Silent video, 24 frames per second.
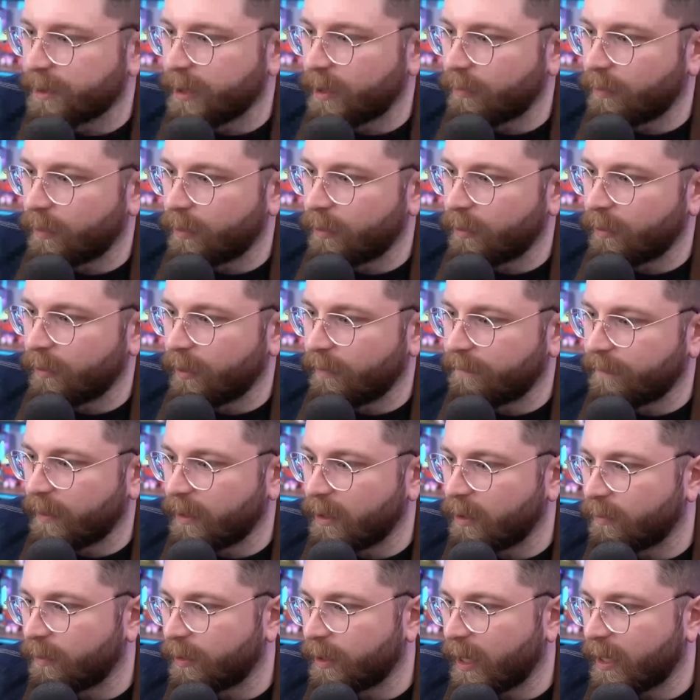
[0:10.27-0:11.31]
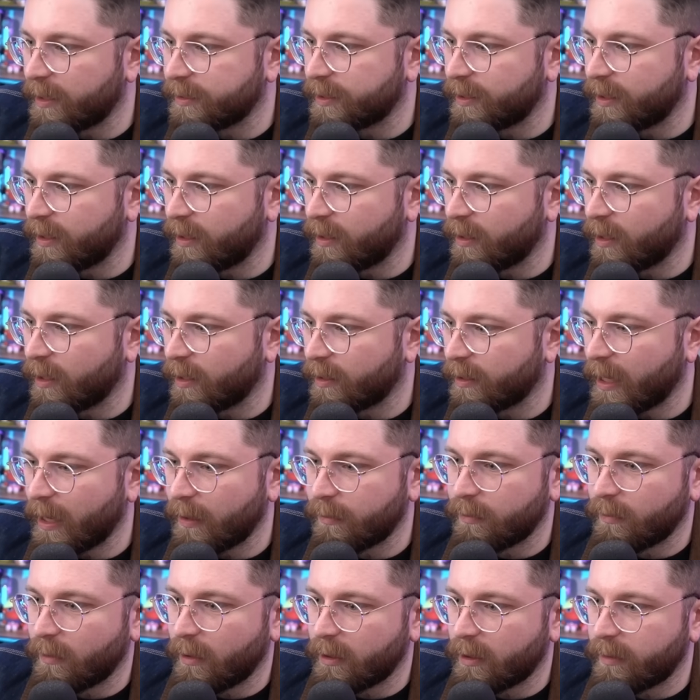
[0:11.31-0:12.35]
I wonder if anyone has any
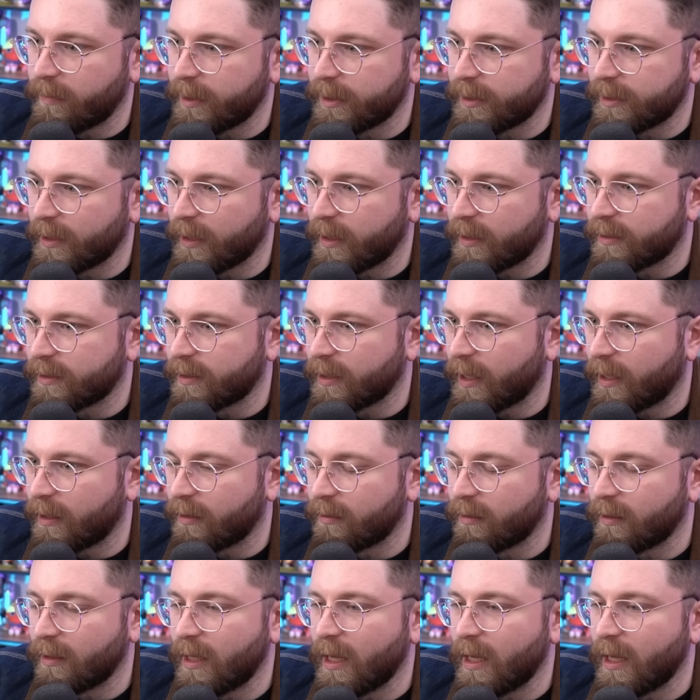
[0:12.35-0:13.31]
counter arguments against that.